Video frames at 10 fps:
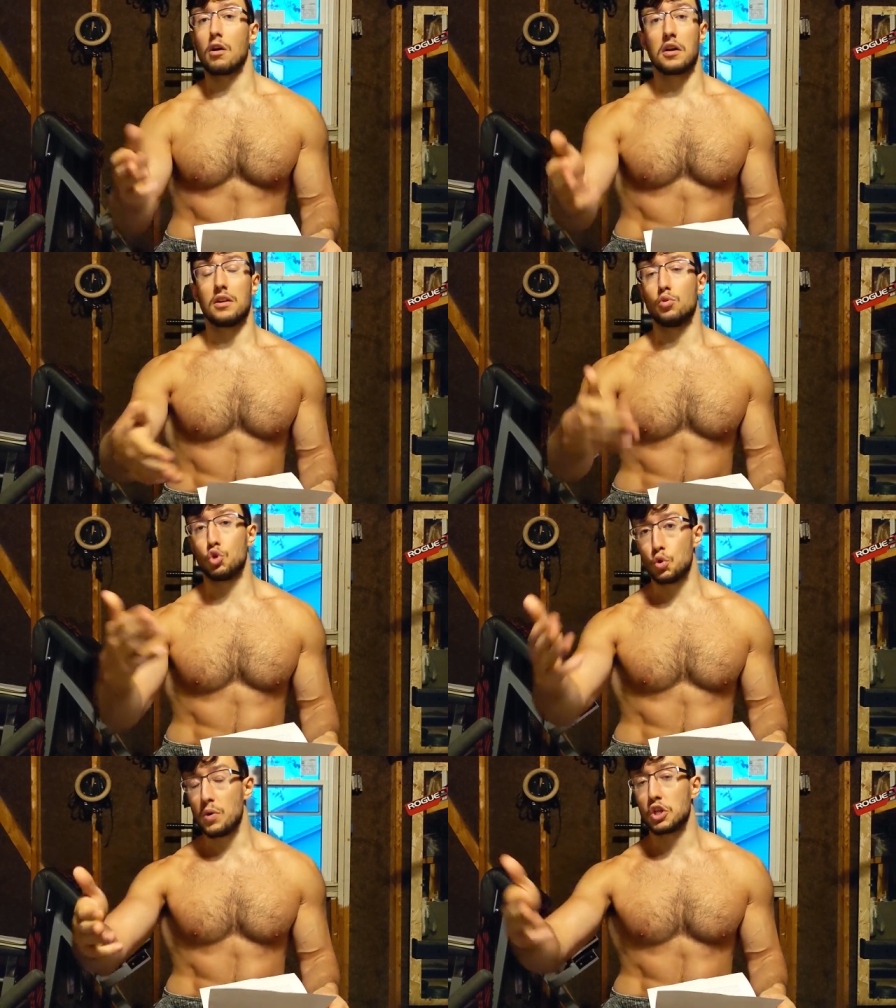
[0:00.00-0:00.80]
targeted
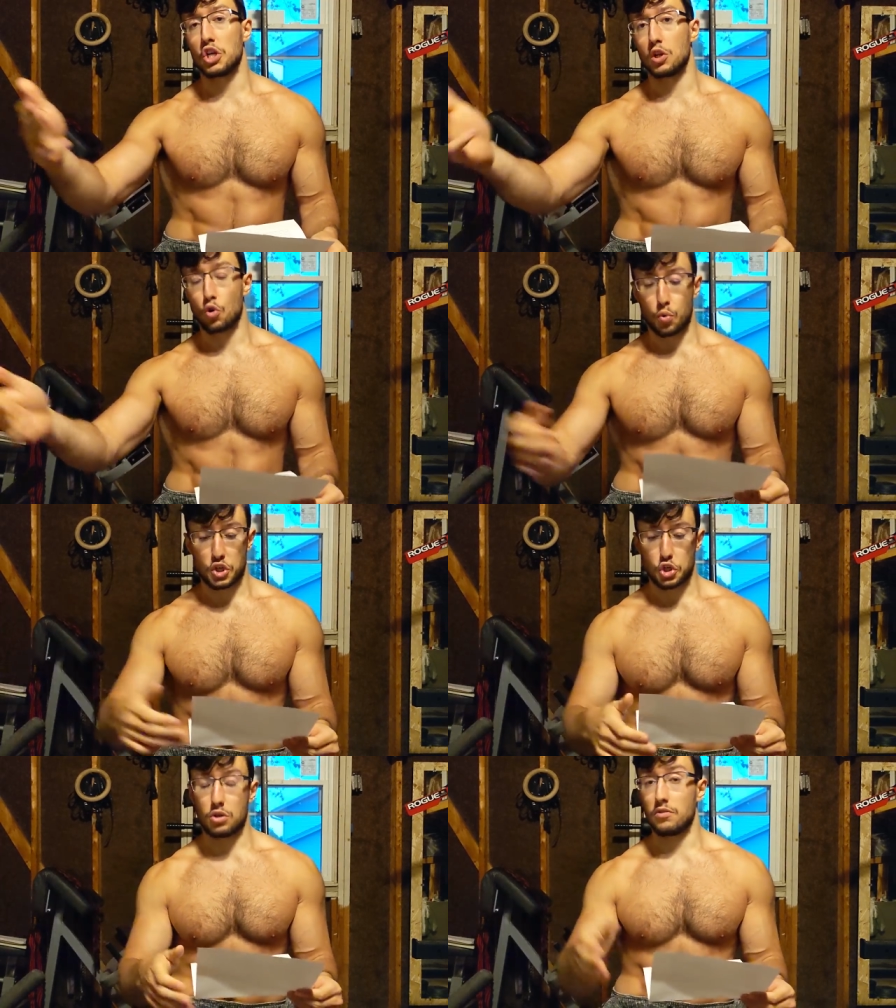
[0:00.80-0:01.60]
Jewish and
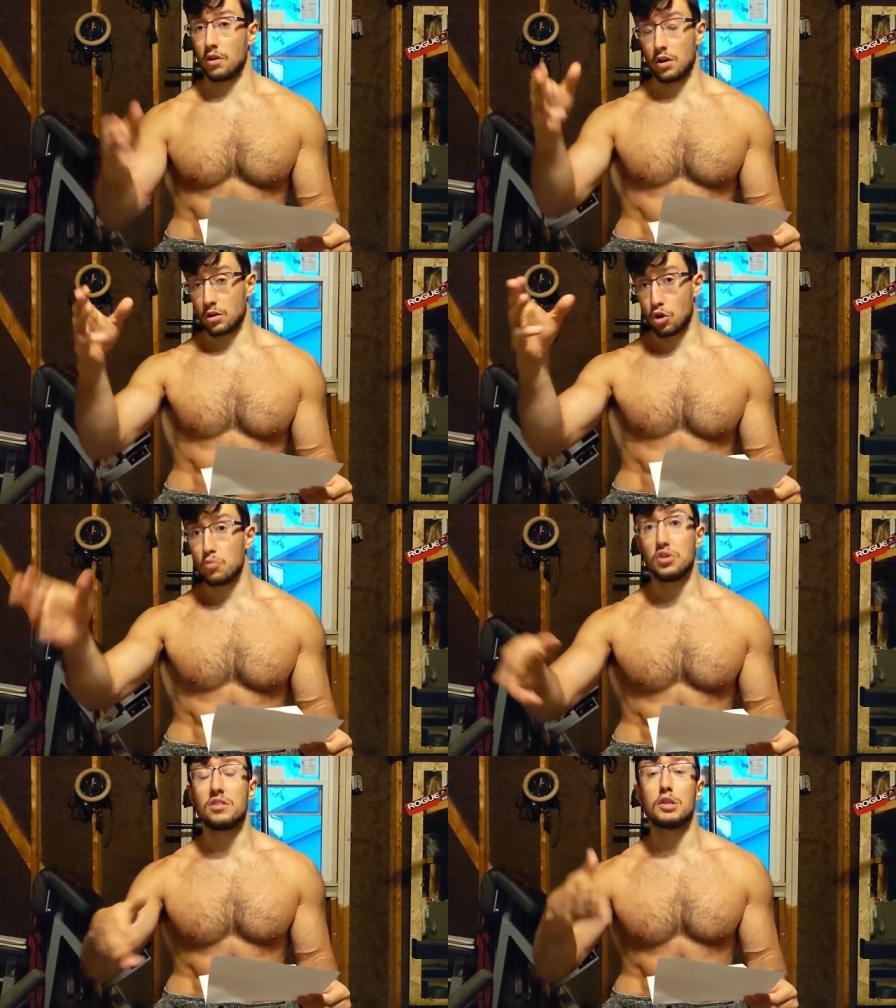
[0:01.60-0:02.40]
Christian
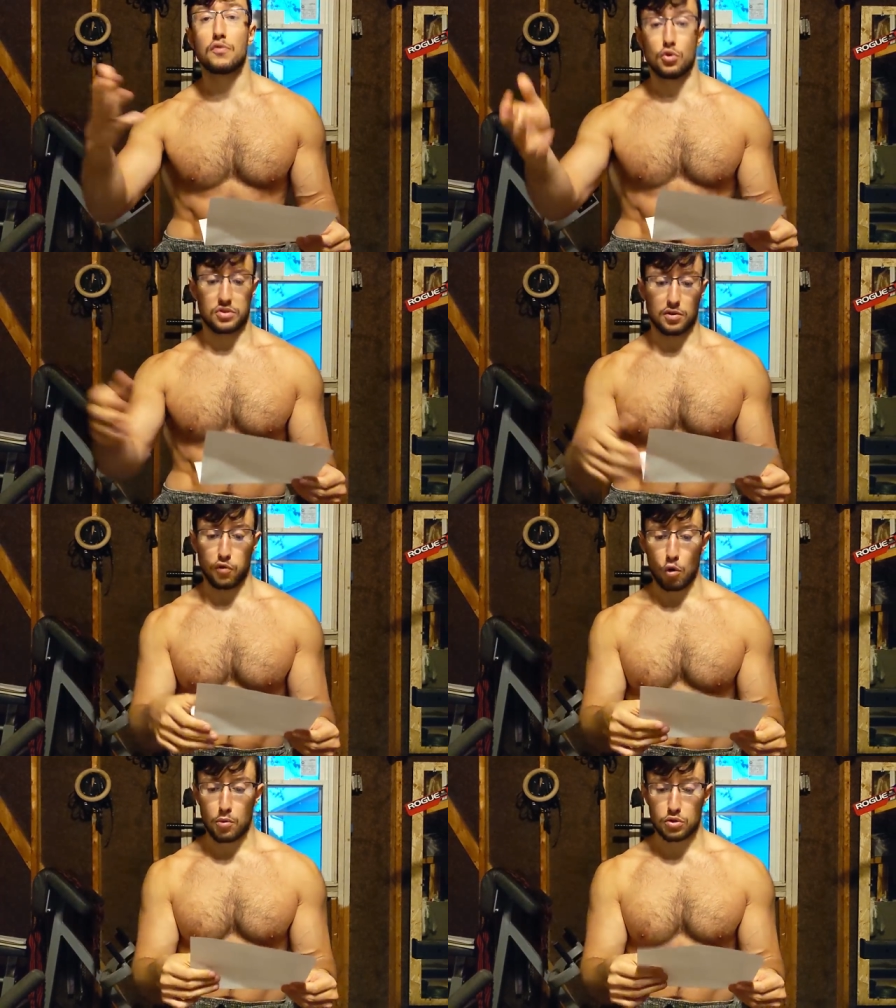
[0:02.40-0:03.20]
communities first and
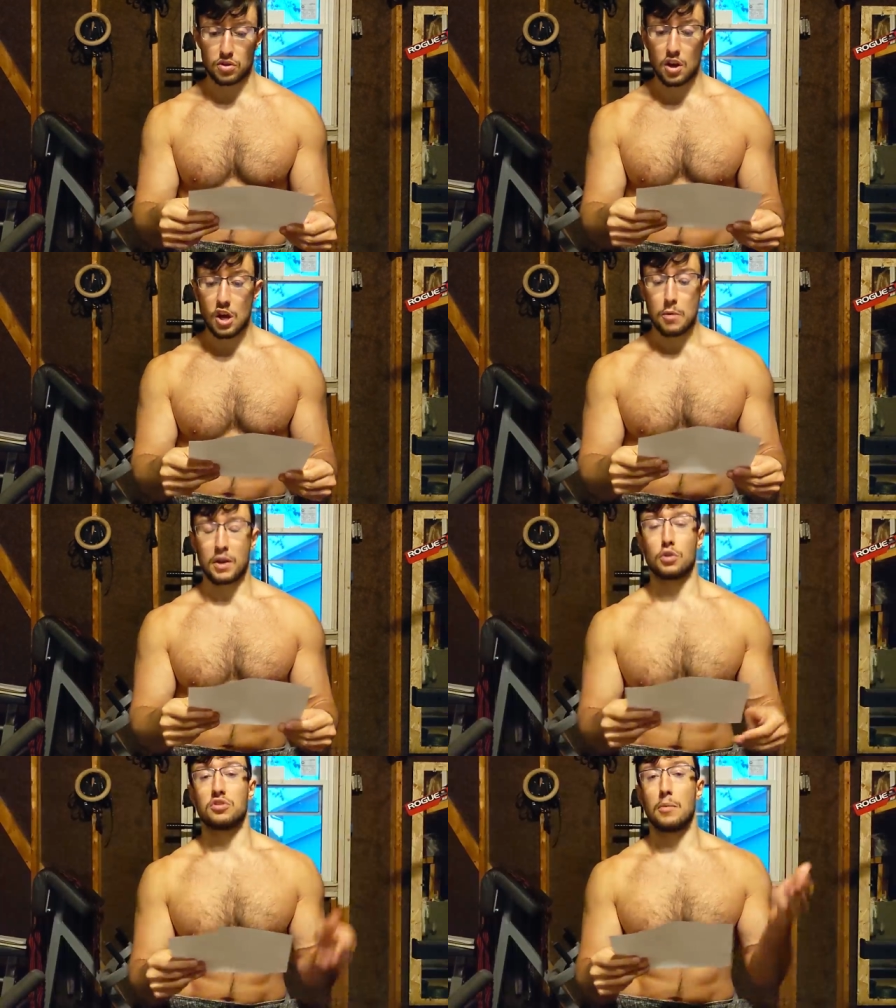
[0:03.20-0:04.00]
foremost,
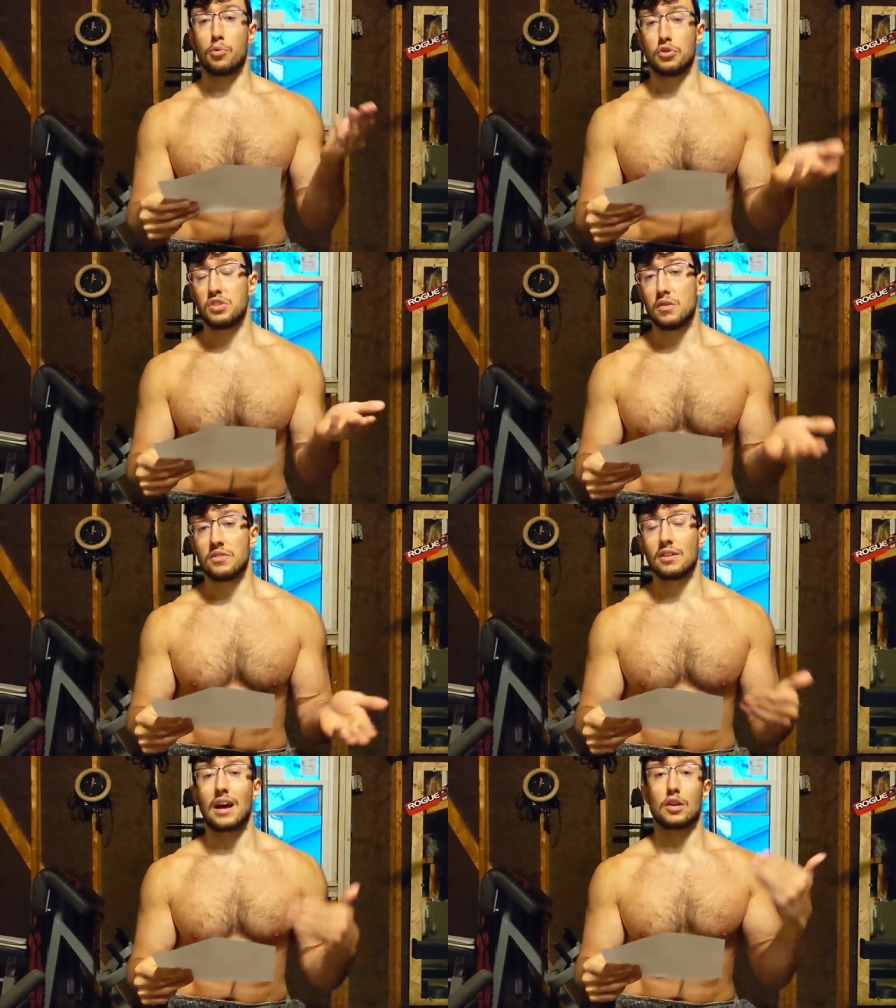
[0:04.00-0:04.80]
because they
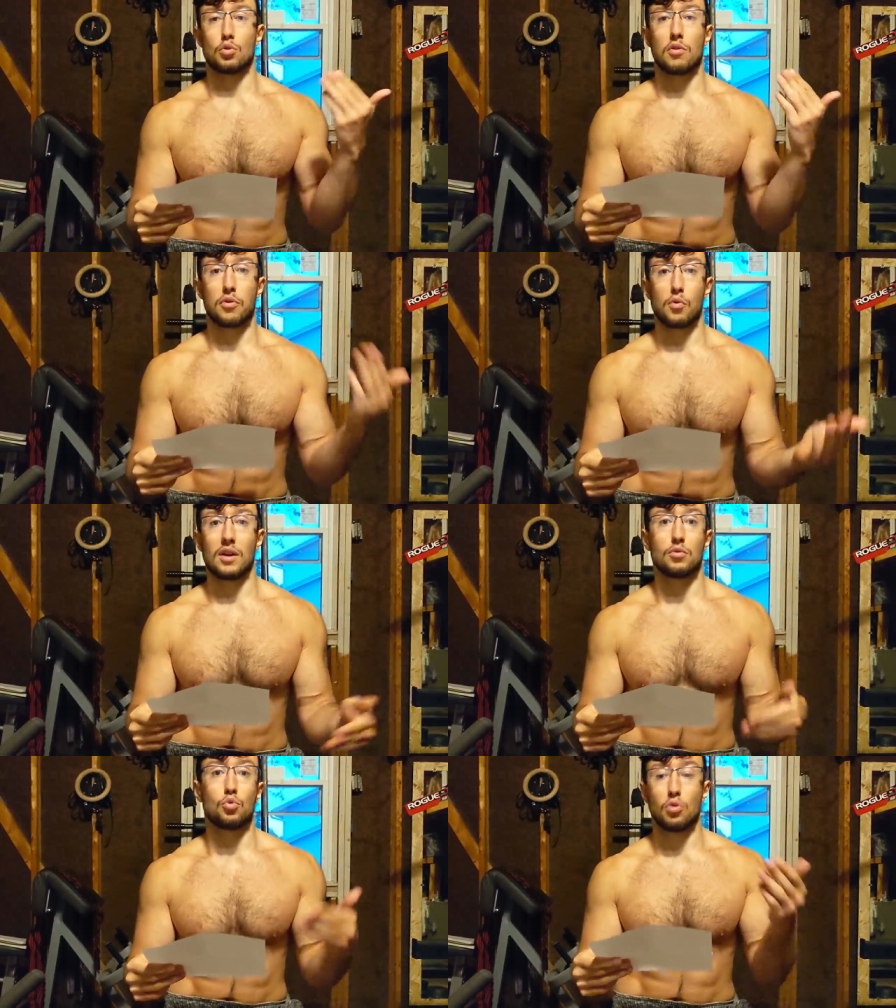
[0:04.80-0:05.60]
perceived it as a
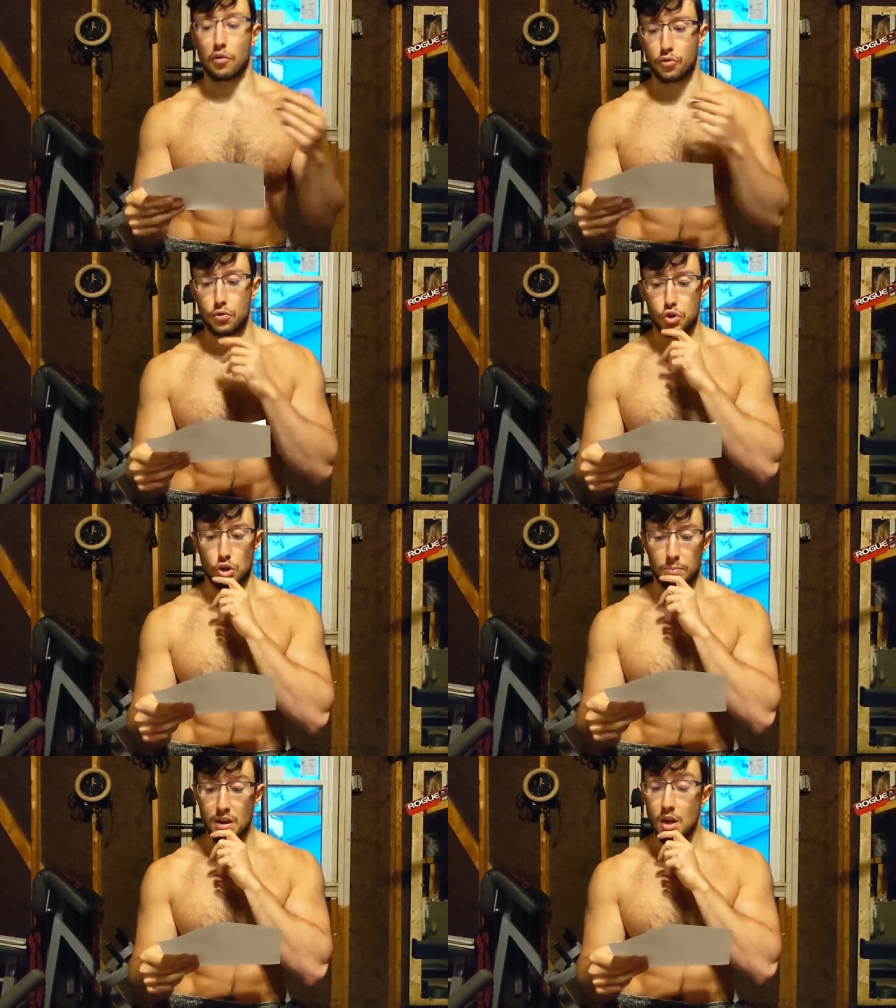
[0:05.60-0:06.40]
threat to their
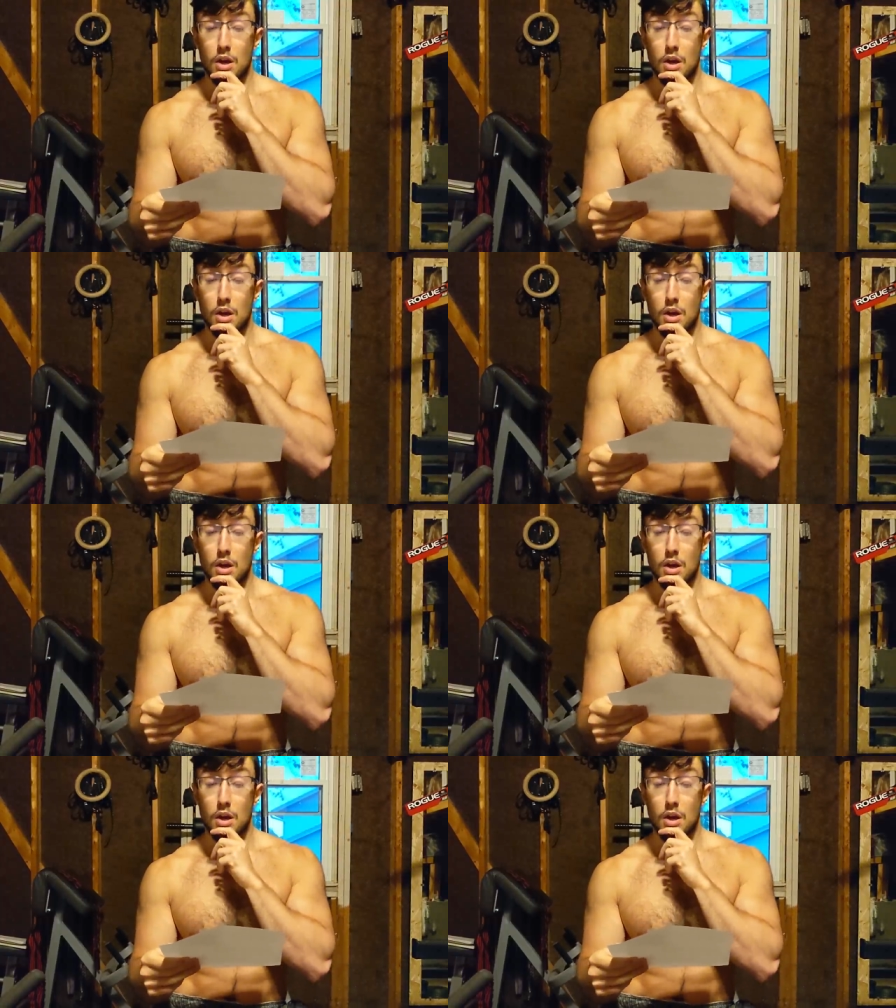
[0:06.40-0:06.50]
future.